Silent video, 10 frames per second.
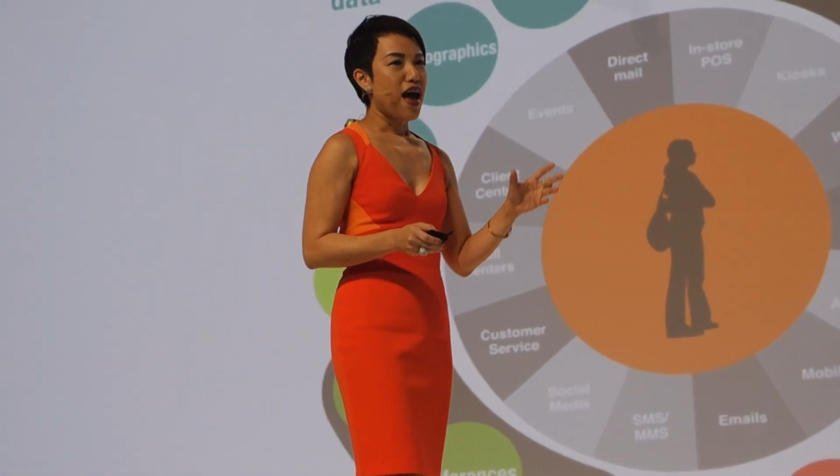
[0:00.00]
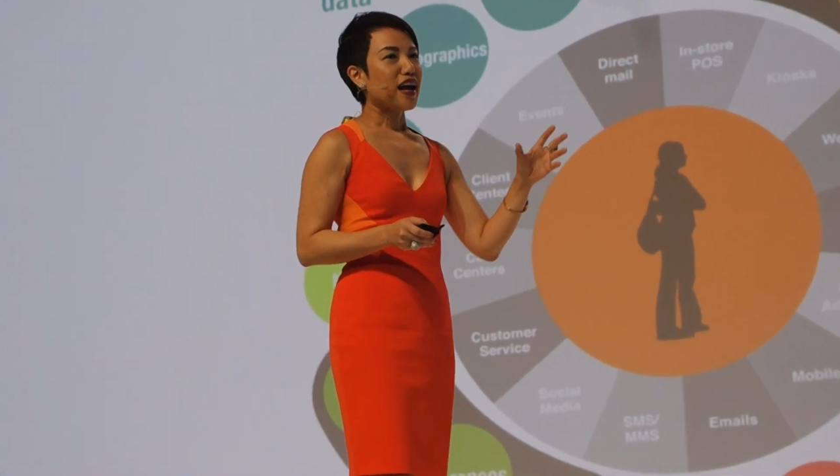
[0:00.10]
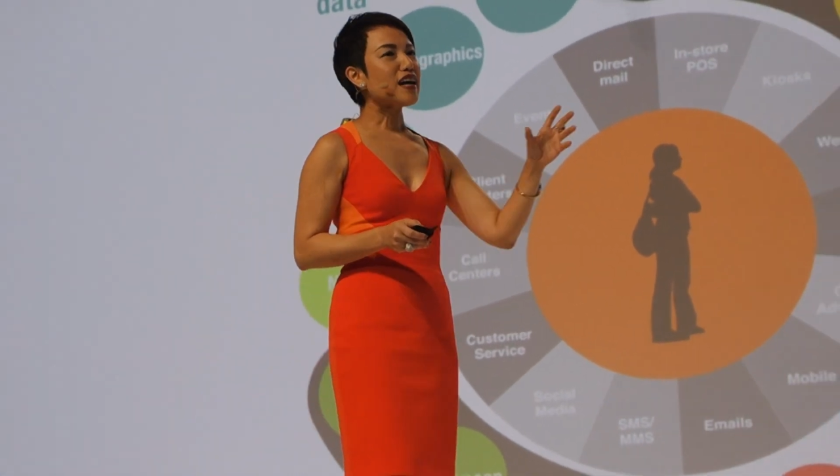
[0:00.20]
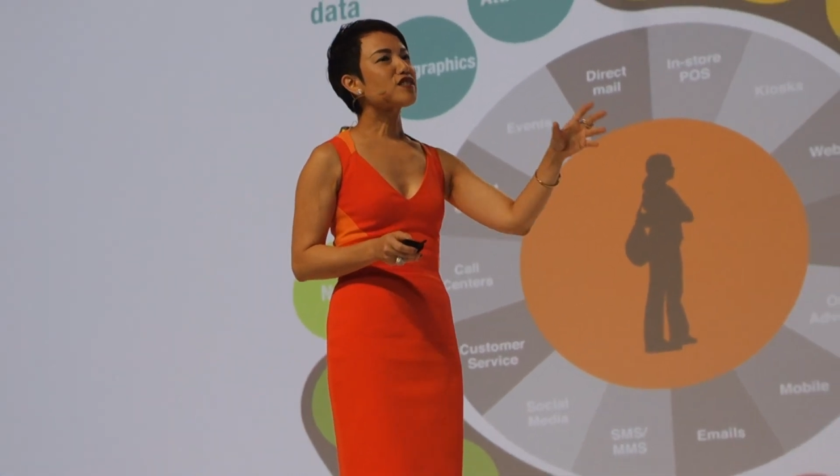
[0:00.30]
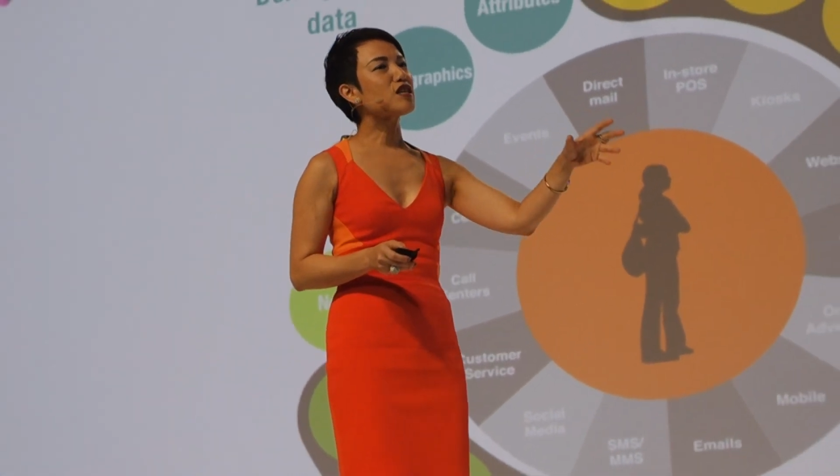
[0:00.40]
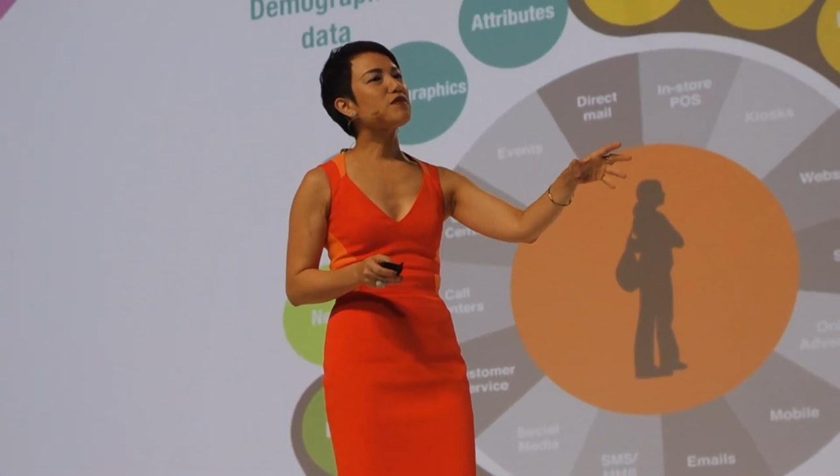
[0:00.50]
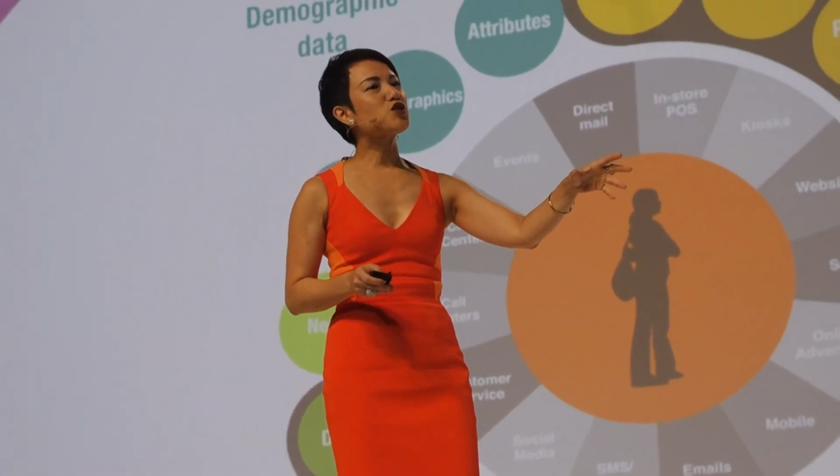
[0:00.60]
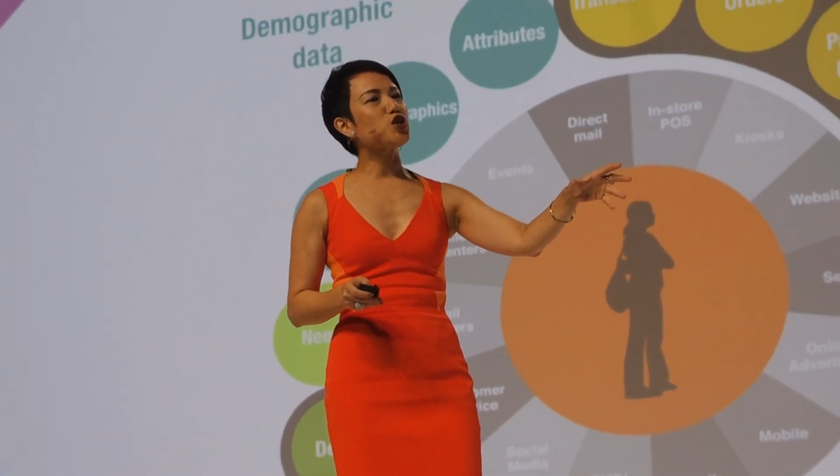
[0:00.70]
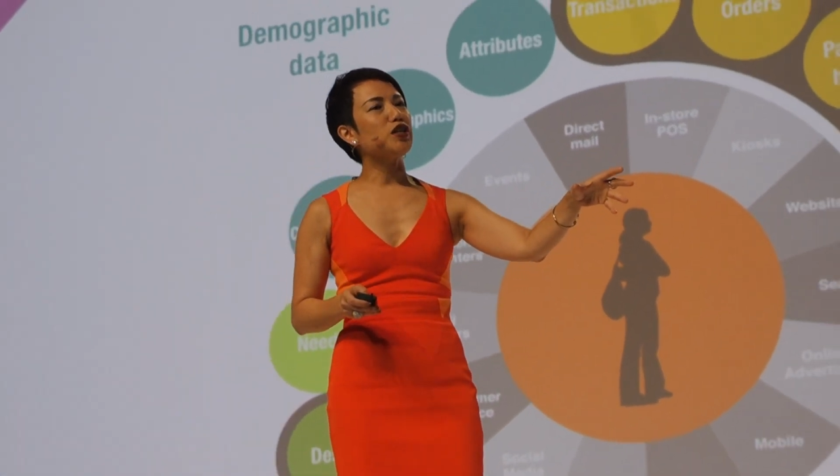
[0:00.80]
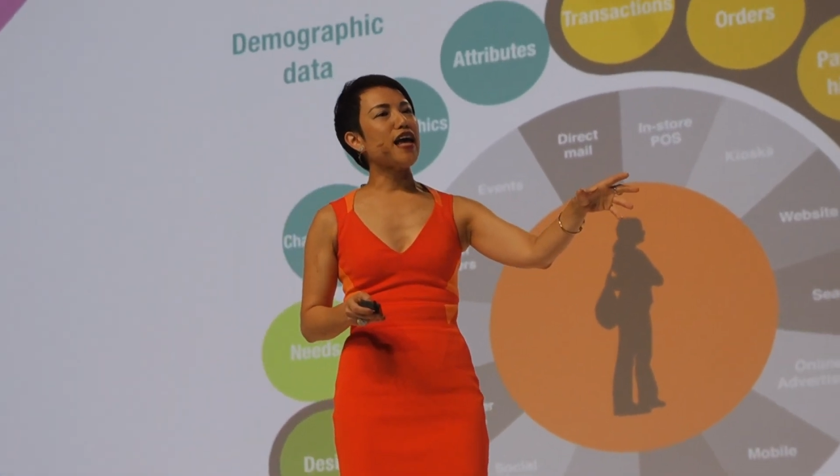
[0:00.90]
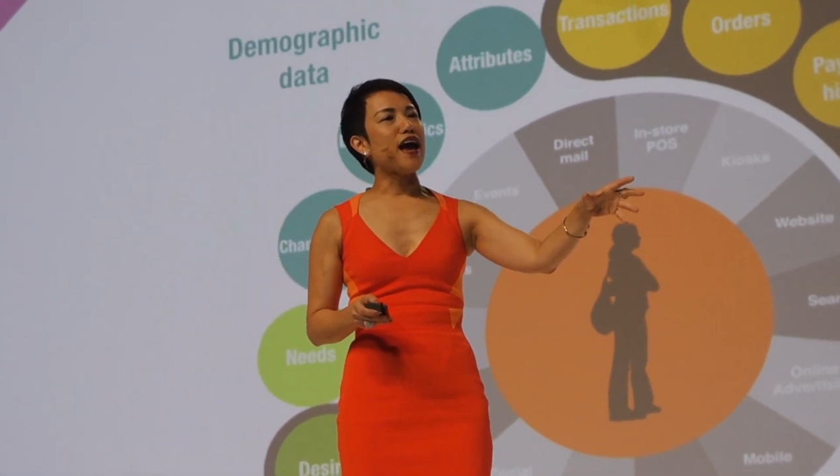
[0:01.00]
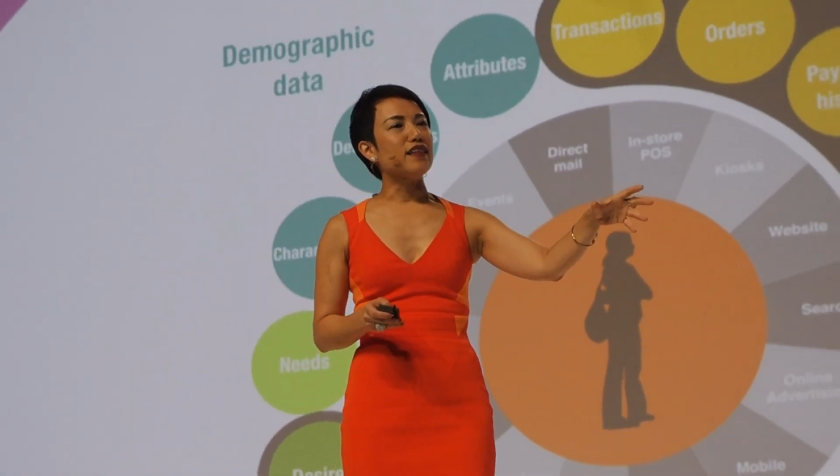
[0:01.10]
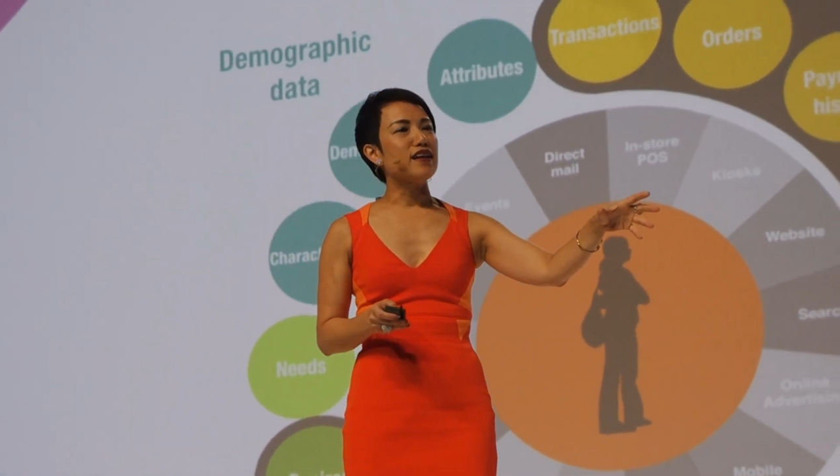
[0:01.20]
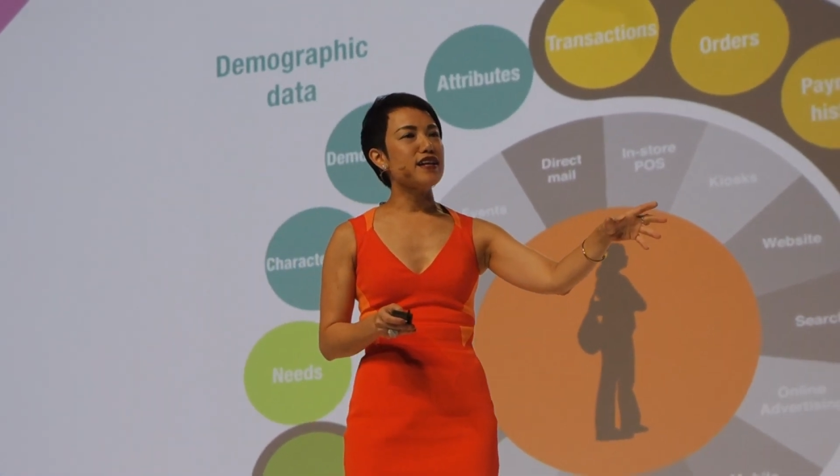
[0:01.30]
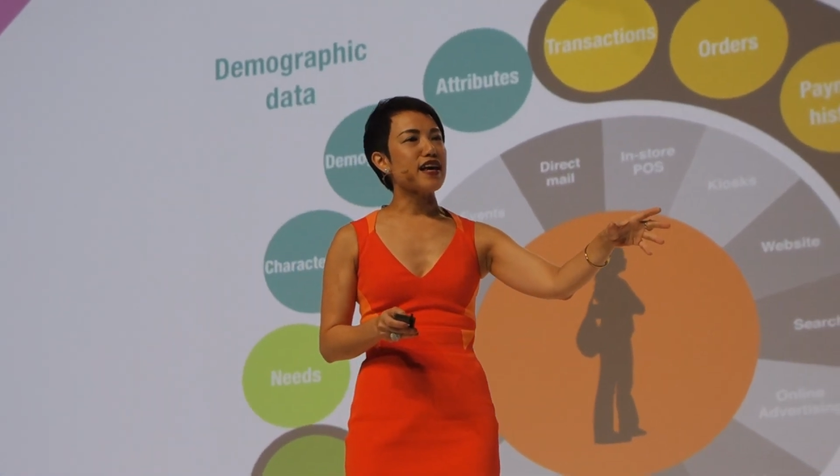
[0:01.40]
customer journey
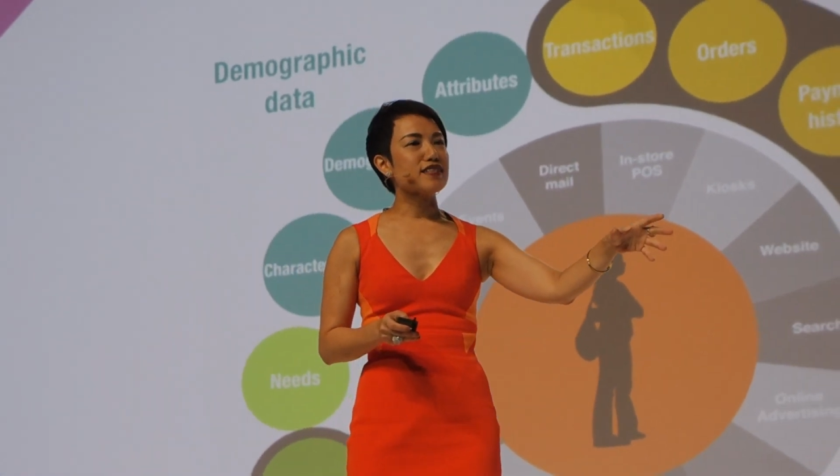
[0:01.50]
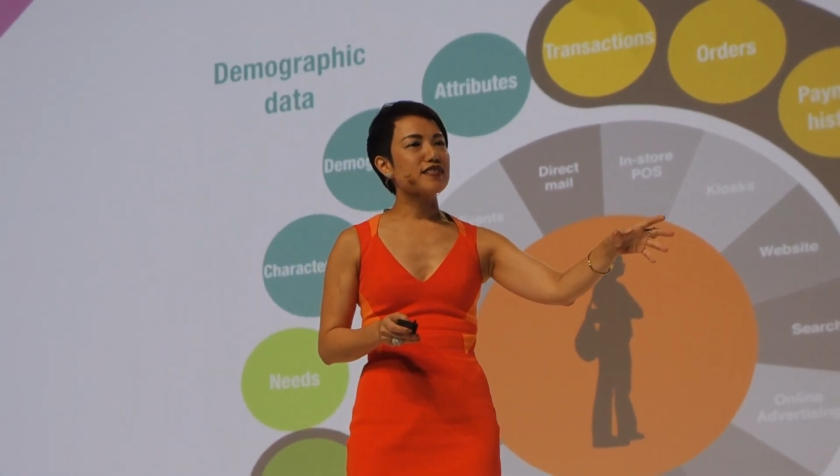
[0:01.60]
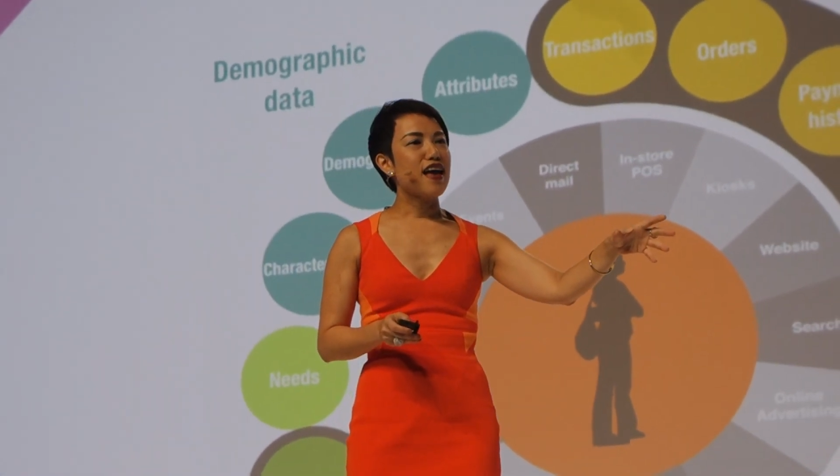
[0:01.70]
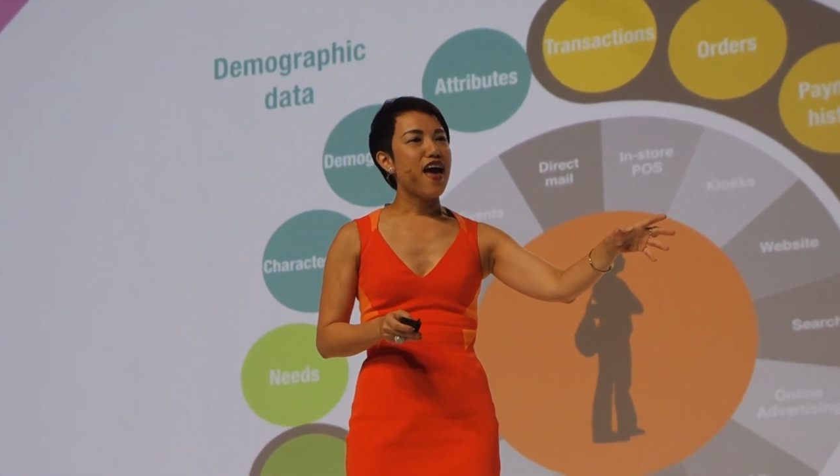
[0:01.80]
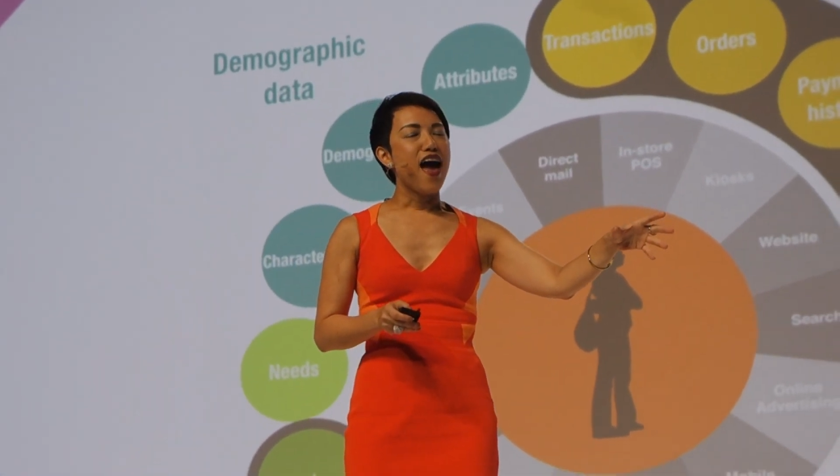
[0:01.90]
analytics